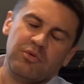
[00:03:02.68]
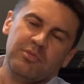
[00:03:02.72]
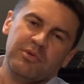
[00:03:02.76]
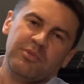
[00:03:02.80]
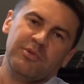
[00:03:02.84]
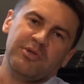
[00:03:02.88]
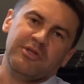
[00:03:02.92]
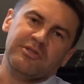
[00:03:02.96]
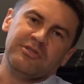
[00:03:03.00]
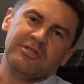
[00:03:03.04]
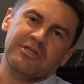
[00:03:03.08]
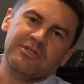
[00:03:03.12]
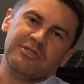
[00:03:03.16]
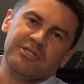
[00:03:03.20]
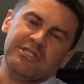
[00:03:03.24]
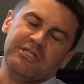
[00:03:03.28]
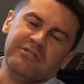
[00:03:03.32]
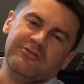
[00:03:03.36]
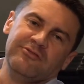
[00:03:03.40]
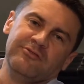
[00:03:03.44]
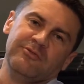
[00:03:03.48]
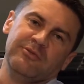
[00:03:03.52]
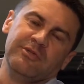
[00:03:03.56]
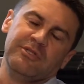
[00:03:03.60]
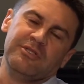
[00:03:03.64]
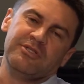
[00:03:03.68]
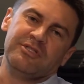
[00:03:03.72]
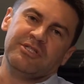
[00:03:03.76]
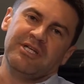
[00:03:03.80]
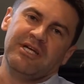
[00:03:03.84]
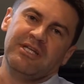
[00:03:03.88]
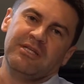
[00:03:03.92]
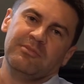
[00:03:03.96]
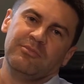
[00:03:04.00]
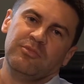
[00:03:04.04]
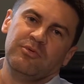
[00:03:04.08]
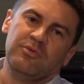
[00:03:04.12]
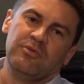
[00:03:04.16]
we wanted to achieve with
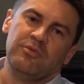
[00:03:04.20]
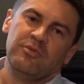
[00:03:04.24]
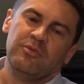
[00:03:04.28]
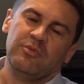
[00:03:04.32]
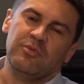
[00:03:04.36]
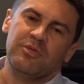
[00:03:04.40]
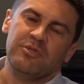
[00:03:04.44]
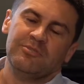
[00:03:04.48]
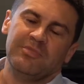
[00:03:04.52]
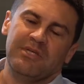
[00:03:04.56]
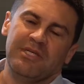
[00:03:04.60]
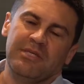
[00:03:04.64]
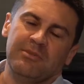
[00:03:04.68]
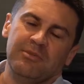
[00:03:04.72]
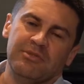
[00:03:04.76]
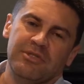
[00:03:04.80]
Channable was being able